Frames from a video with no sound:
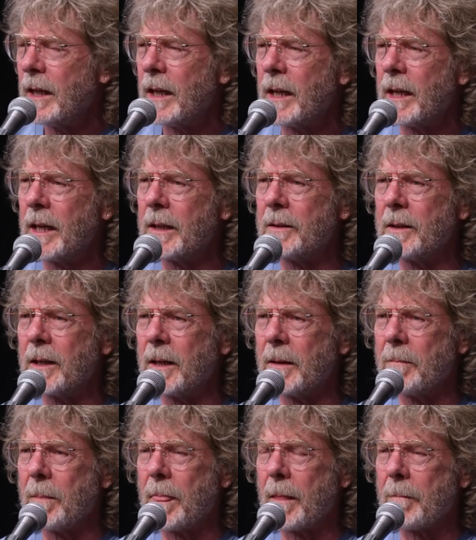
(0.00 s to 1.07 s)
and
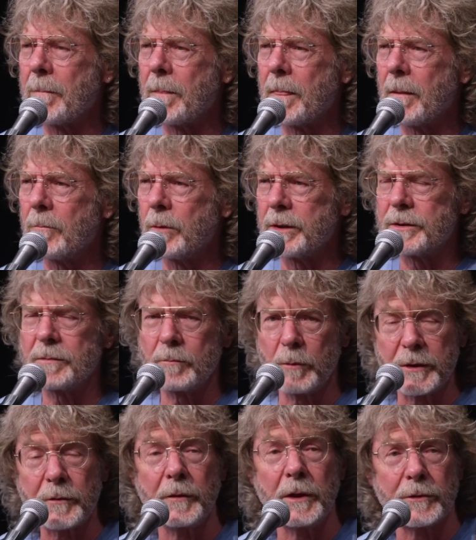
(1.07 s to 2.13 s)

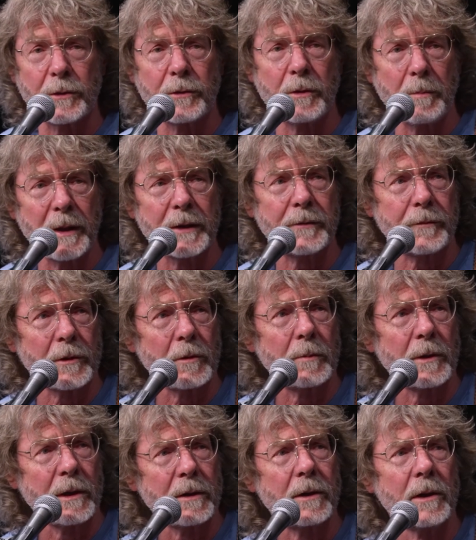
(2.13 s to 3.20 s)
which featured the best fiddle
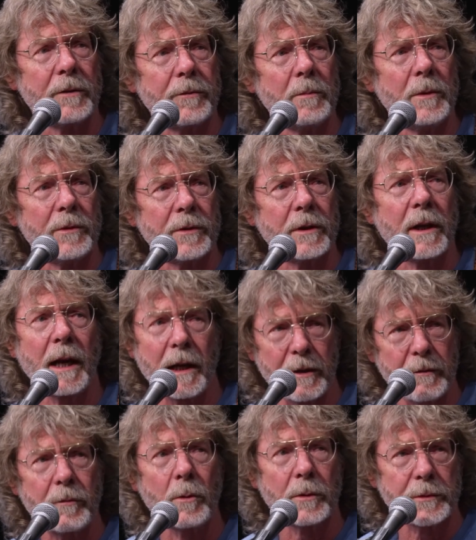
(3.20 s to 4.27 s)
player in country music,
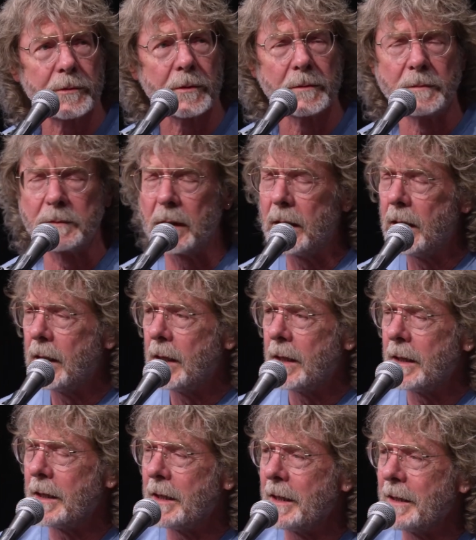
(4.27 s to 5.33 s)
Howdy Forster.
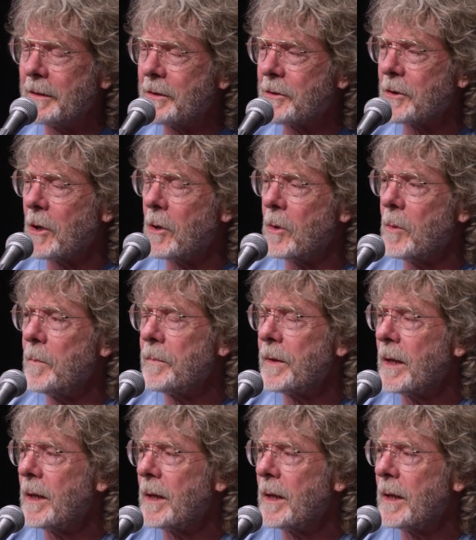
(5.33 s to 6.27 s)
And so